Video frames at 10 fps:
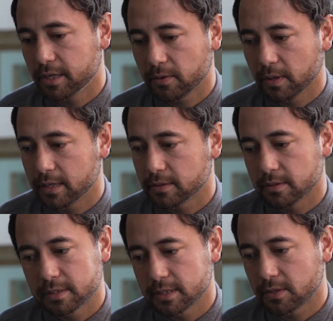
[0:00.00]

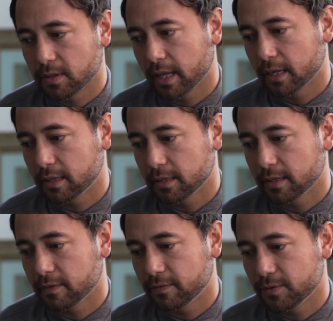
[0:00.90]
lentils. And so like
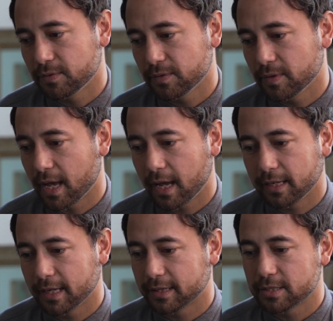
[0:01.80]
if you do
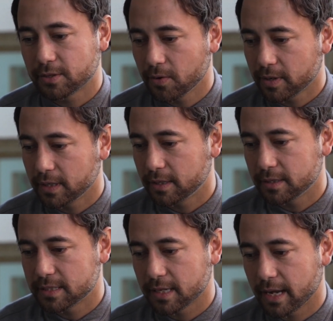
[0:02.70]
that, like this coconut
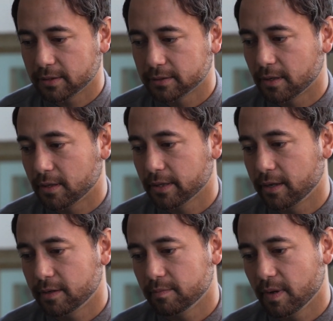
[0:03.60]
style dal
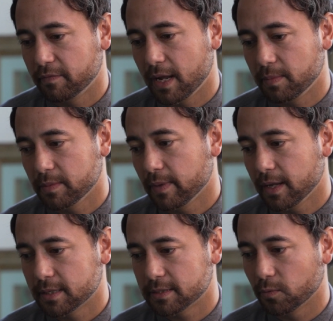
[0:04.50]
that my family
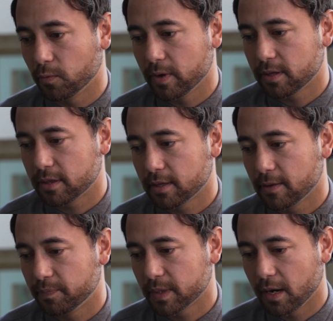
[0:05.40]
makes with
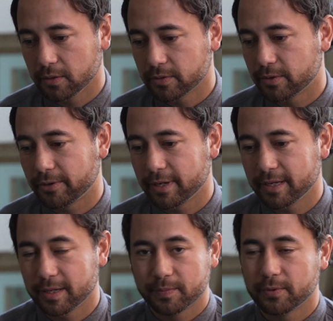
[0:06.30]
aloo
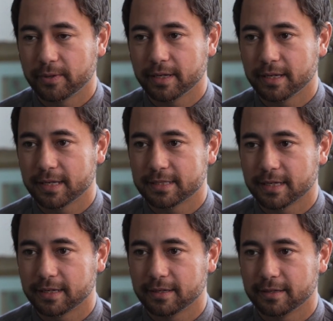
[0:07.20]
curry and puri, it's
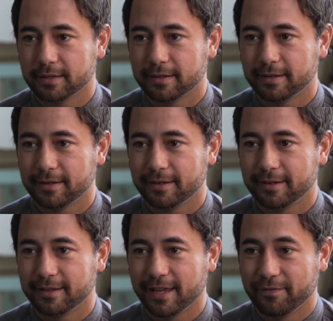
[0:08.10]
like,
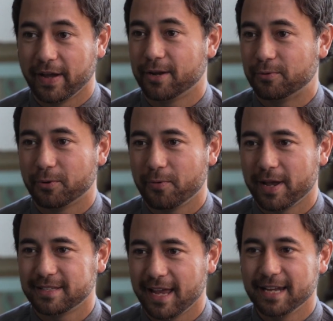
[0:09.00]
if I could
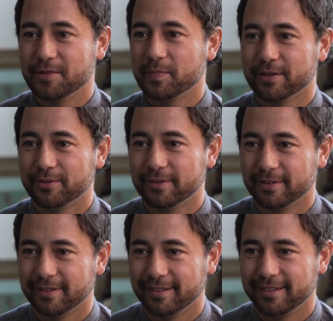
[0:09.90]
request any meal,
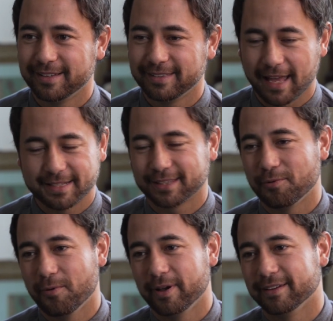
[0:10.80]
that's like the one.